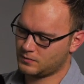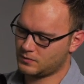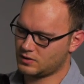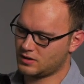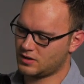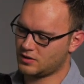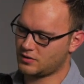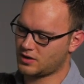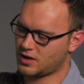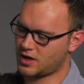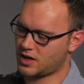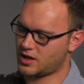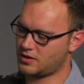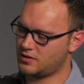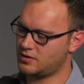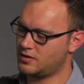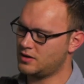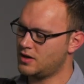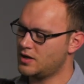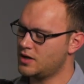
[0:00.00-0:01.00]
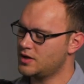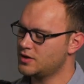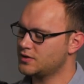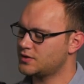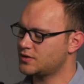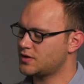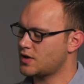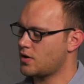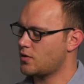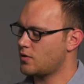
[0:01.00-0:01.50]
Okay,
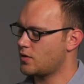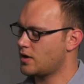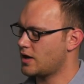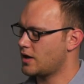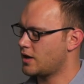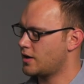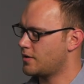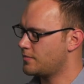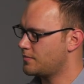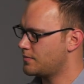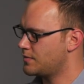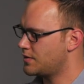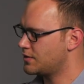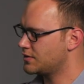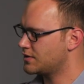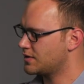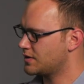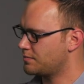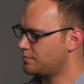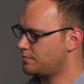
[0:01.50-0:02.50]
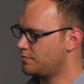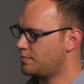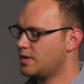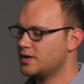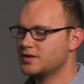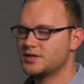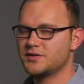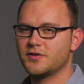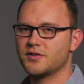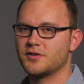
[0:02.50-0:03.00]
so there's a
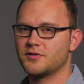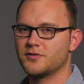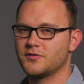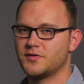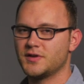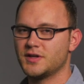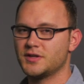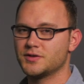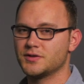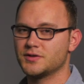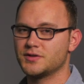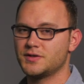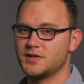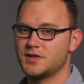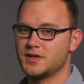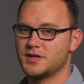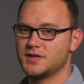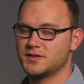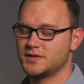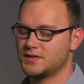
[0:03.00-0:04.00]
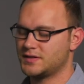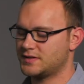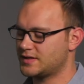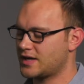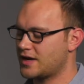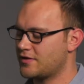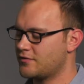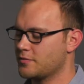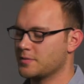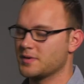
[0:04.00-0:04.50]
bunch of other features to this
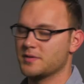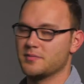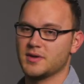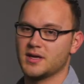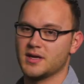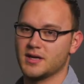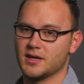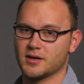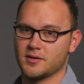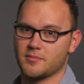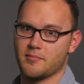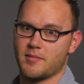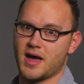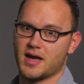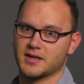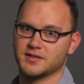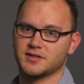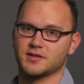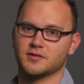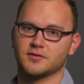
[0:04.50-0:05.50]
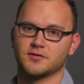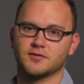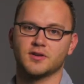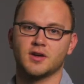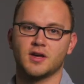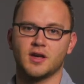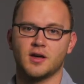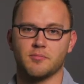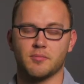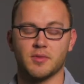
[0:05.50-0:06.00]
aside from it being a massive
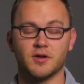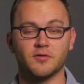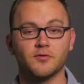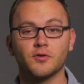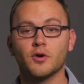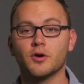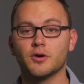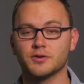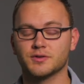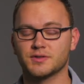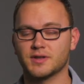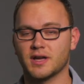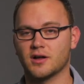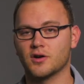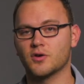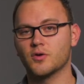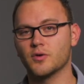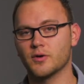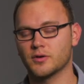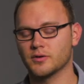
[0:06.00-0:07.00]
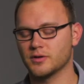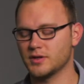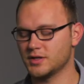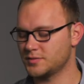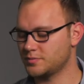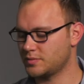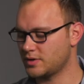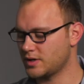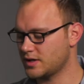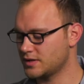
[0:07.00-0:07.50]
Manfrotto style quick
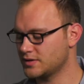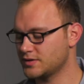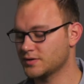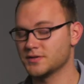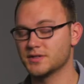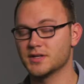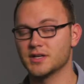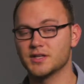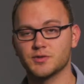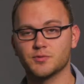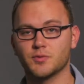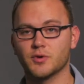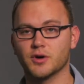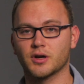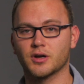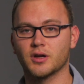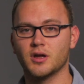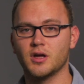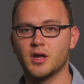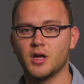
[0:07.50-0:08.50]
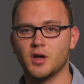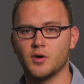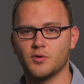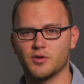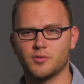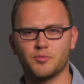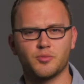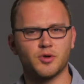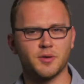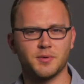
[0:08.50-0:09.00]
release plate. So it does work
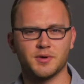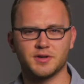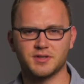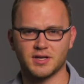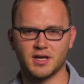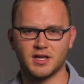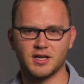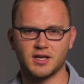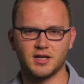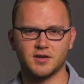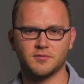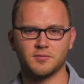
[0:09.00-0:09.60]
with pretty much any